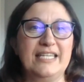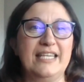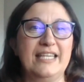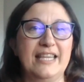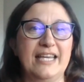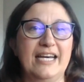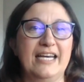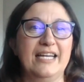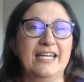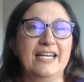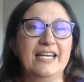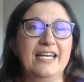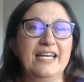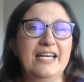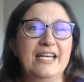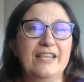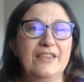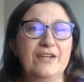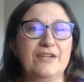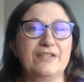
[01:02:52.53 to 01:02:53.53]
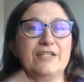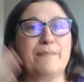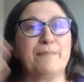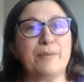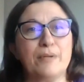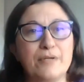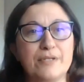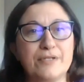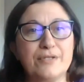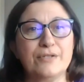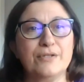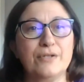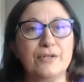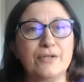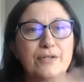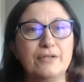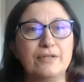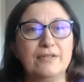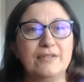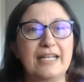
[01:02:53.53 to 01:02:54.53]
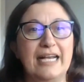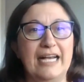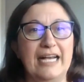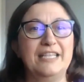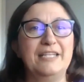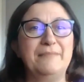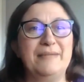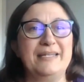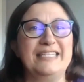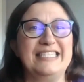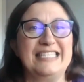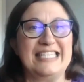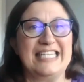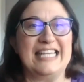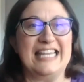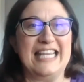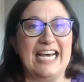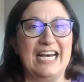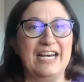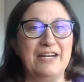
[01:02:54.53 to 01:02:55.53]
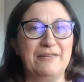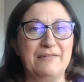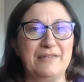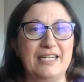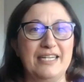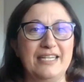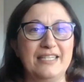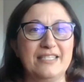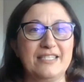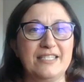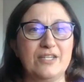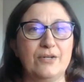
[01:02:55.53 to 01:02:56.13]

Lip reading: see that there's a personal element to that, right?